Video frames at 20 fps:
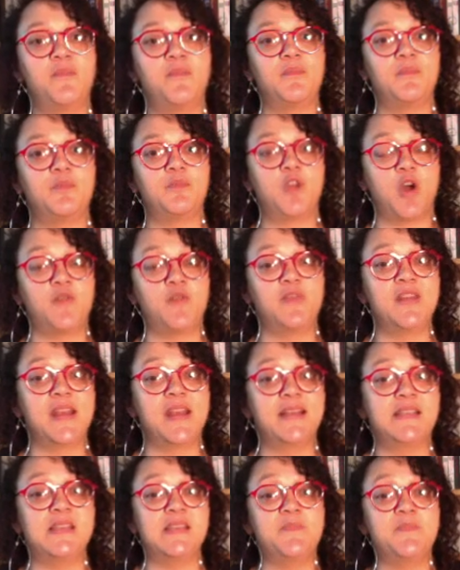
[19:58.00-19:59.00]

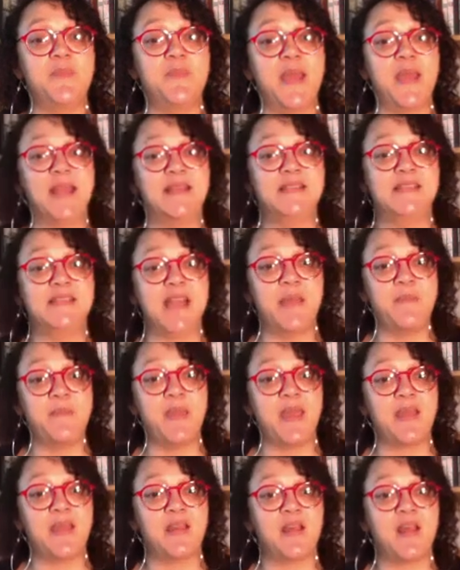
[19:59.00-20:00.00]
COVID-19
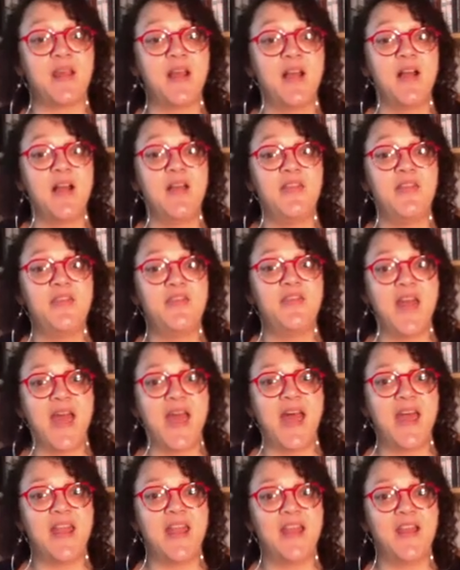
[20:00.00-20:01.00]
pandemic,
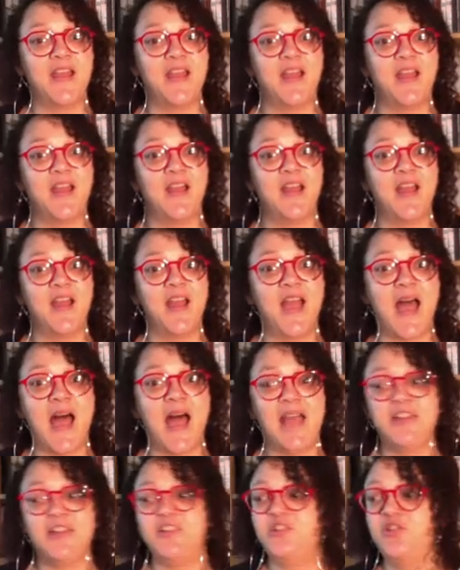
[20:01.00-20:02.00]
that
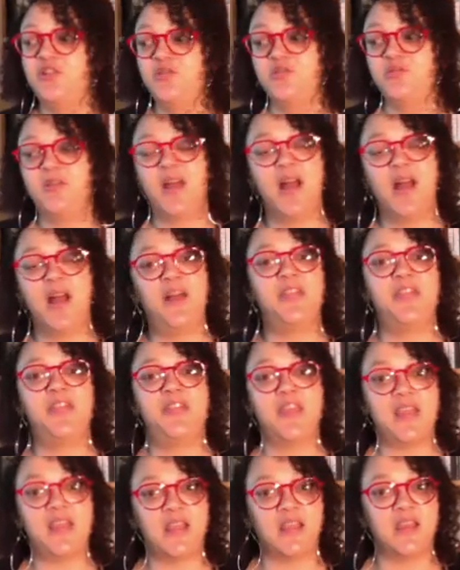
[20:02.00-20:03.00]
I do not
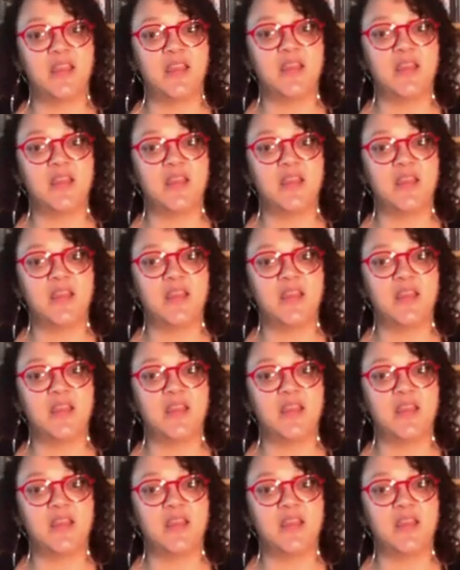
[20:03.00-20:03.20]
think